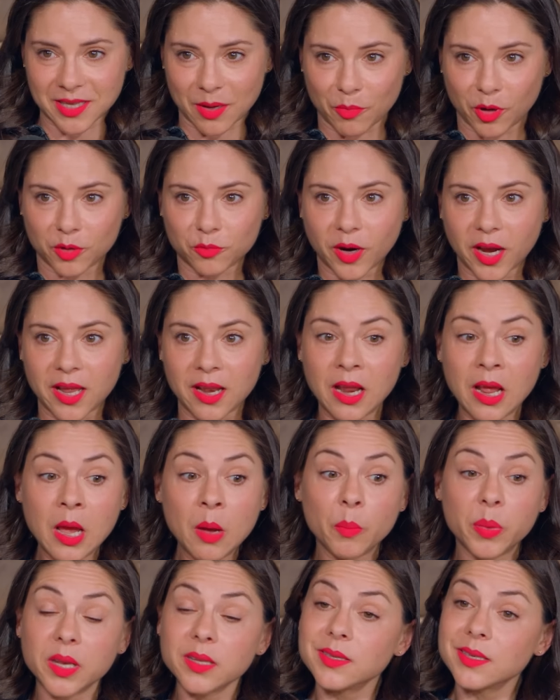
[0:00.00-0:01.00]
someone, right?
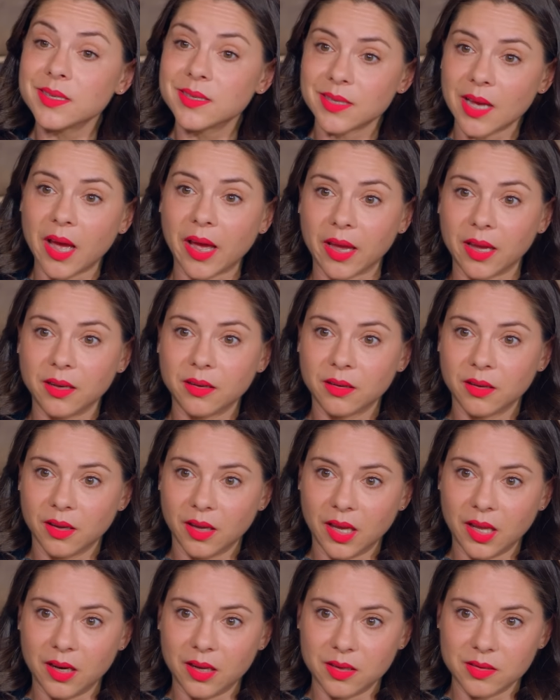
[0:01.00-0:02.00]
But it's a sign.
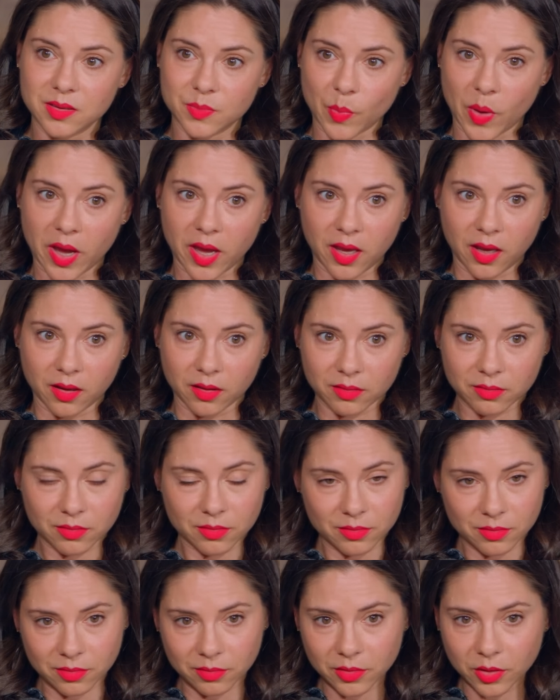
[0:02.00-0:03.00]
It is my
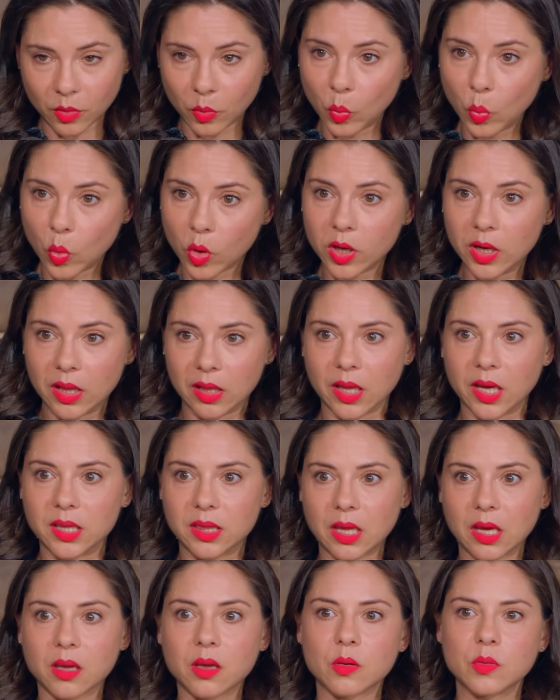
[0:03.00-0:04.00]
little warning light
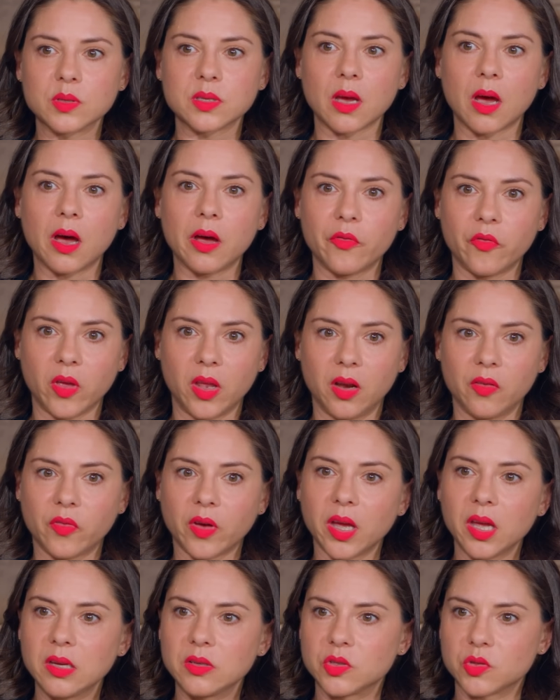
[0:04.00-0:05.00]
that goes off. And if
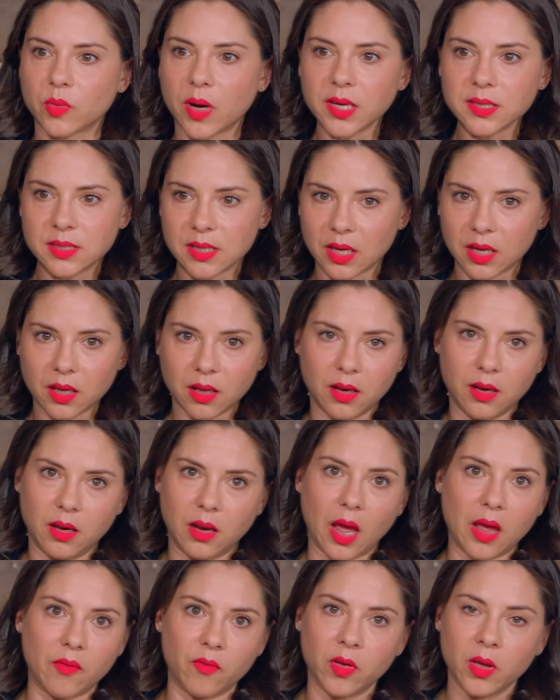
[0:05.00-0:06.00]
I address it
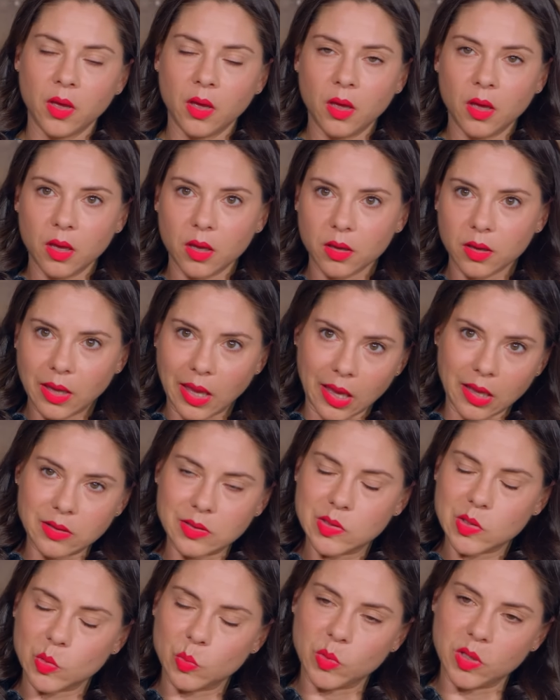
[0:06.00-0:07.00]
and I've
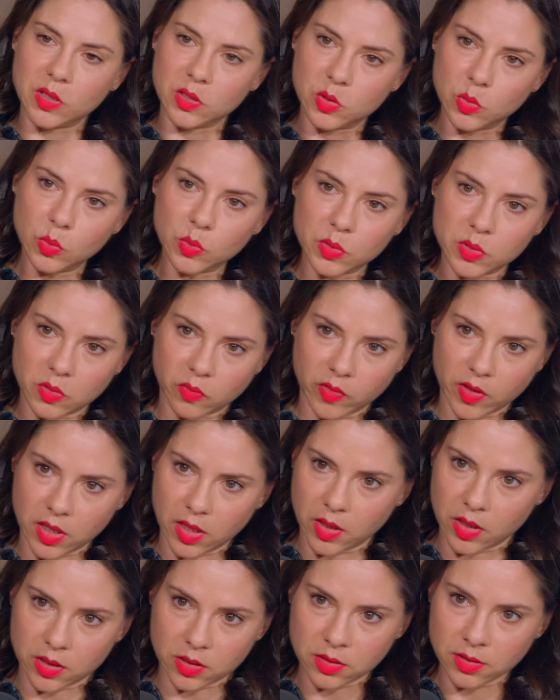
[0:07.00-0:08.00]
gained so many tools over the
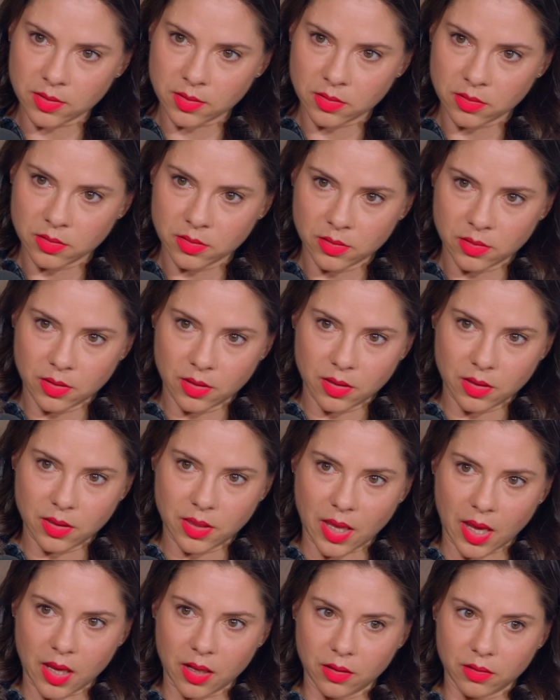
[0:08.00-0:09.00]
years,
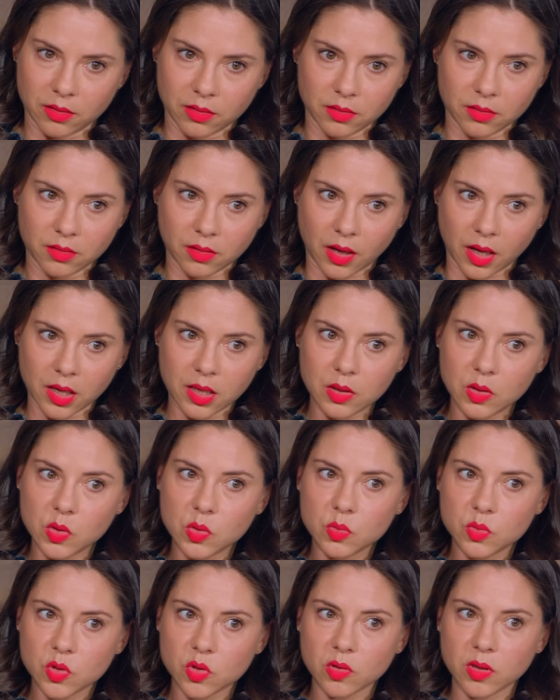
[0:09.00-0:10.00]
then I can
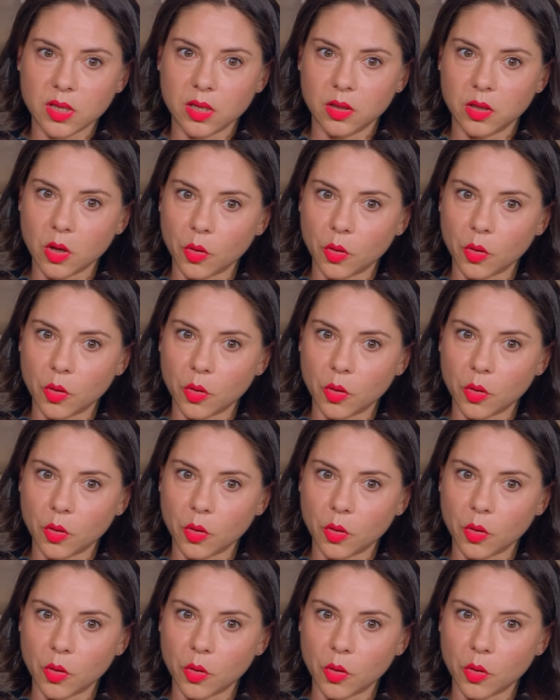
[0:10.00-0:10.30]
usually